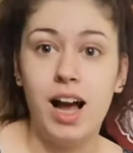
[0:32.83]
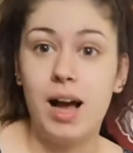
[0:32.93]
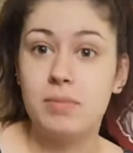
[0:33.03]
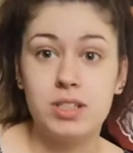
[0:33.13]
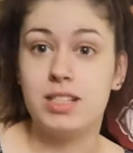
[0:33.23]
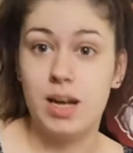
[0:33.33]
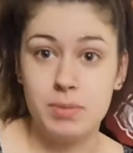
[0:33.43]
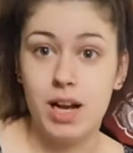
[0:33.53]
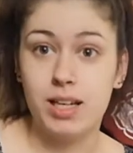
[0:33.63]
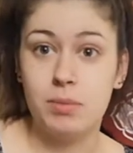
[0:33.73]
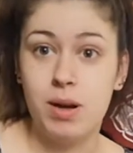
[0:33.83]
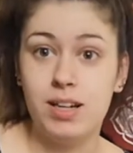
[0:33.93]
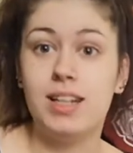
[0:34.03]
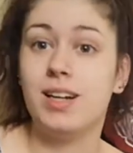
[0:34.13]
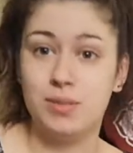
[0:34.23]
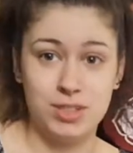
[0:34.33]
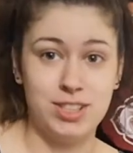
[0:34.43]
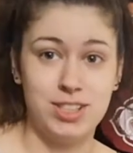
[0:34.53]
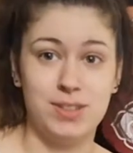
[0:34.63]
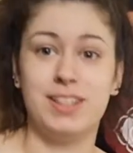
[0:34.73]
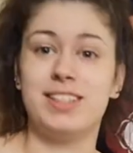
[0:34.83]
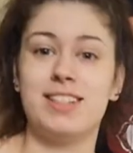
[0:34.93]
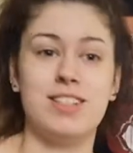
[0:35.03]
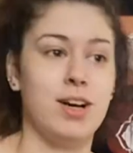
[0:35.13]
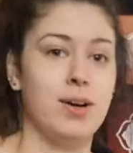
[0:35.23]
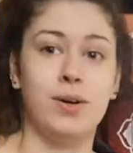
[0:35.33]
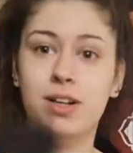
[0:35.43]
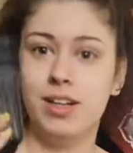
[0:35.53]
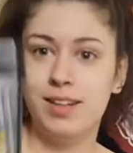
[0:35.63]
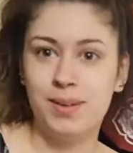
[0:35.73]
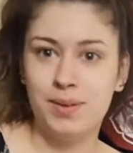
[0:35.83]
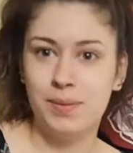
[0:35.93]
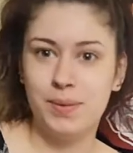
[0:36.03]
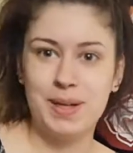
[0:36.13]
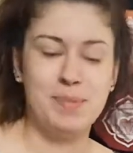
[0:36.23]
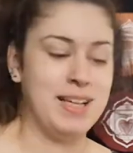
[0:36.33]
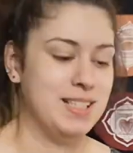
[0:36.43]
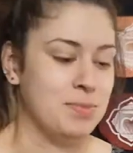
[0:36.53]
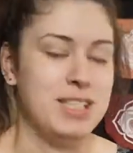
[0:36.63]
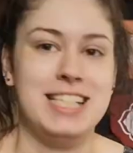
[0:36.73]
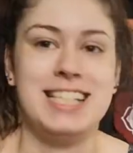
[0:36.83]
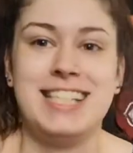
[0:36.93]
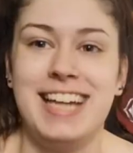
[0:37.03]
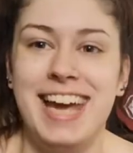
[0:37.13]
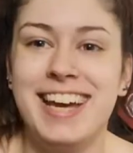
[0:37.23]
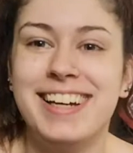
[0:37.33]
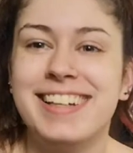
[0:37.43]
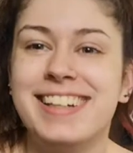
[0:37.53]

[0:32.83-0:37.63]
I'm just going to stop talking about it, I'm just going to do it. So we're going to plant some seeds today.